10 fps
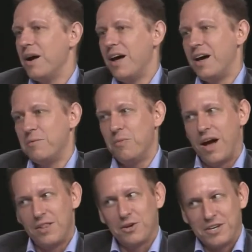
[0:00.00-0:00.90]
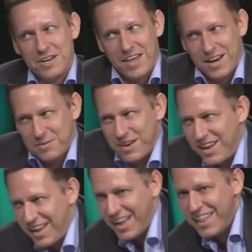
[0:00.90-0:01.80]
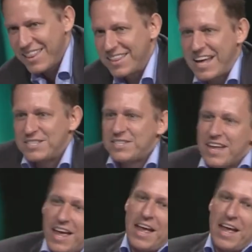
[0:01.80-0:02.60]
Uh, I looked into that. It, that's.